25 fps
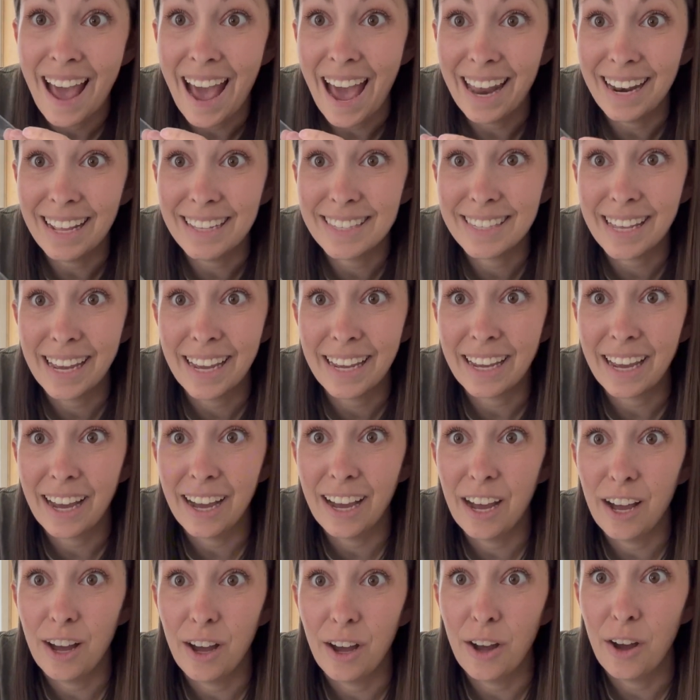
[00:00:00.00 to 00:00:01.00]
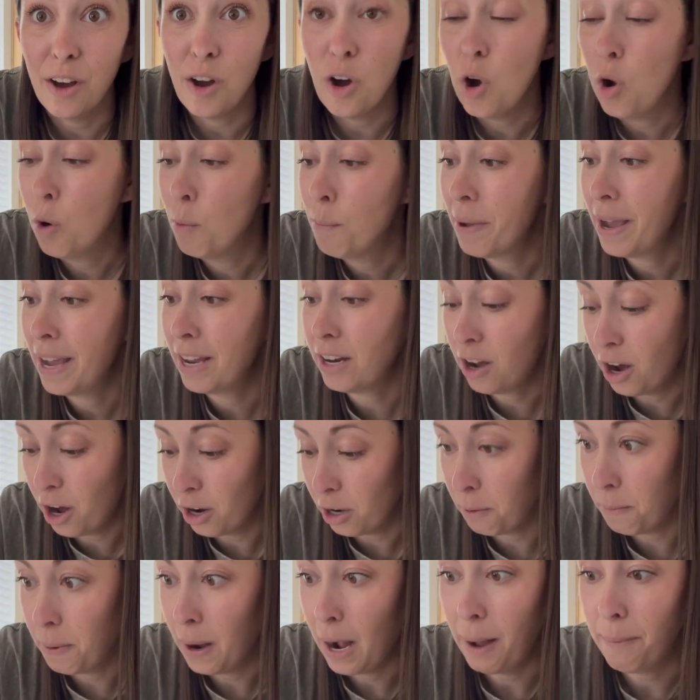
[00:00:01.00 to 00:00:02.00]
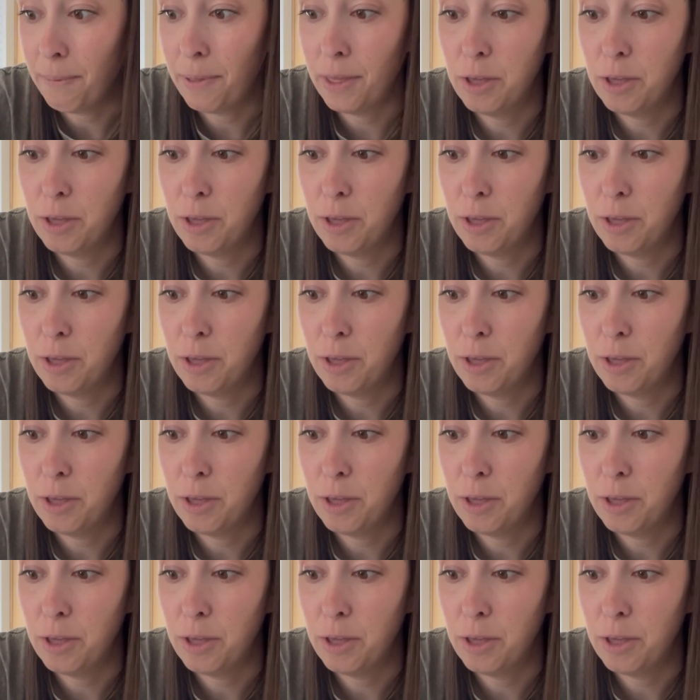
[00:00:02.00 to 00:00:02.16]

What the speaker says: And it's like a homemade Otter Pop